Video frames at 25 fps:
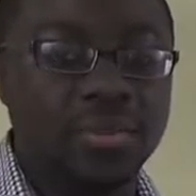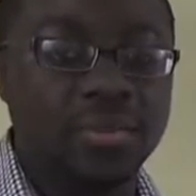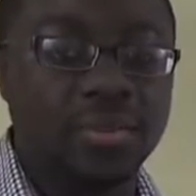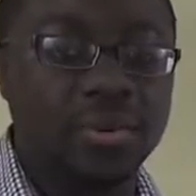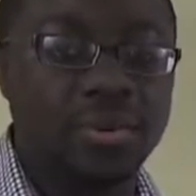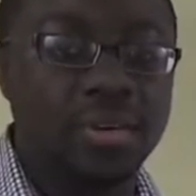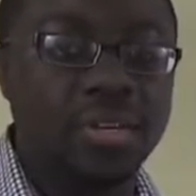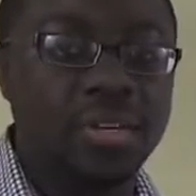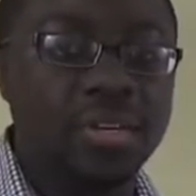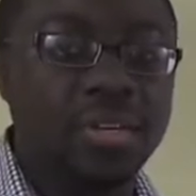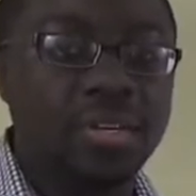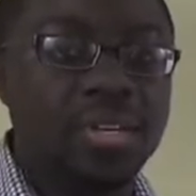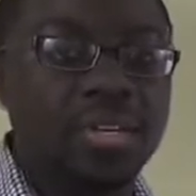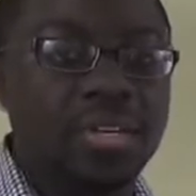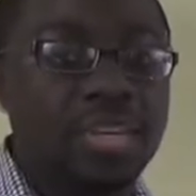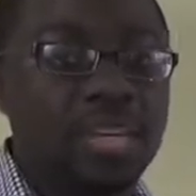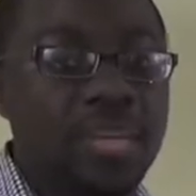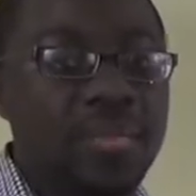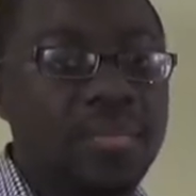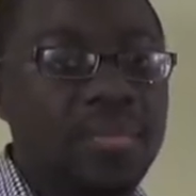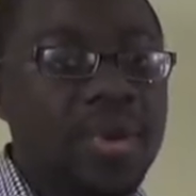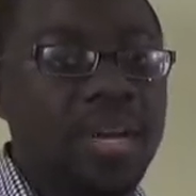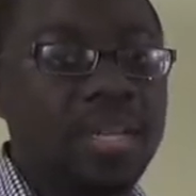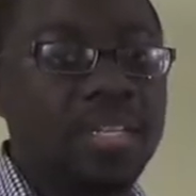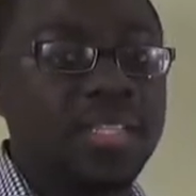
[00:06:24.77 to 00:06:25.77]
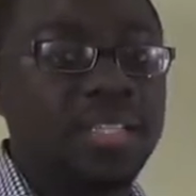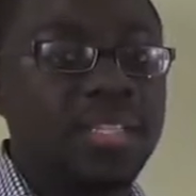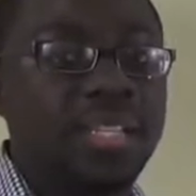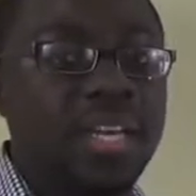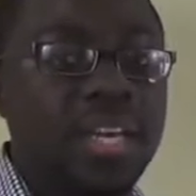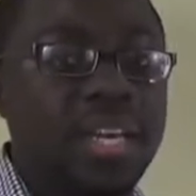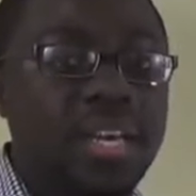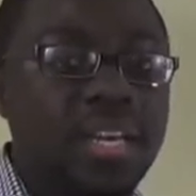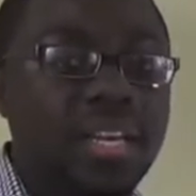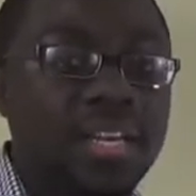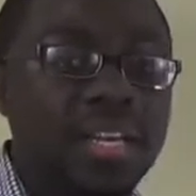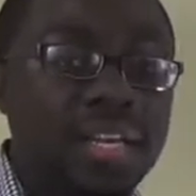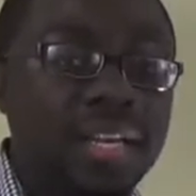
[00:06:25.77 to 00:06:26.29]
Or it might
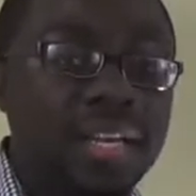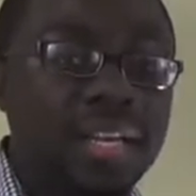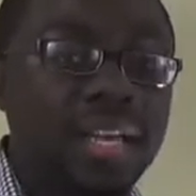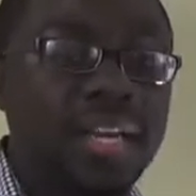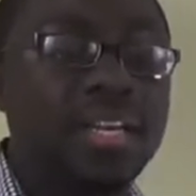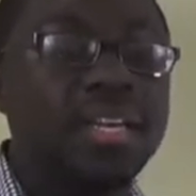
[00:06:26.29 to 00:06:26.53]
say, in